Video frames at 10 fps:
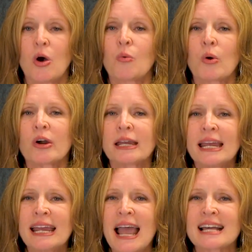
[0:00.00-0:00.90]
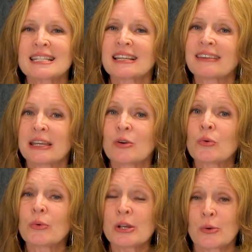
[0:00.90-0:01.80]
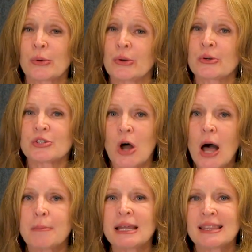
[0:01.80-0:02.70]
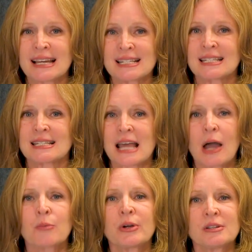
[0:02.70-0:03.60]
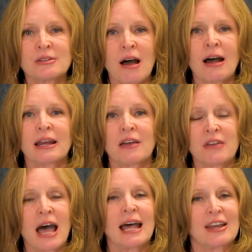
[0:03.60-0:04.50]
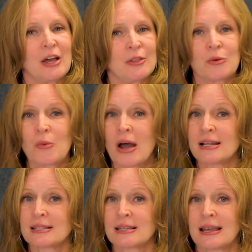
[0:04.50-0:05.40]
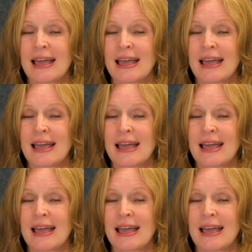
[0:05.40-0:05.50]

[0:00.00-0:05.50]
Working as a legal recruiter taught me lessons I would not have had otherwise.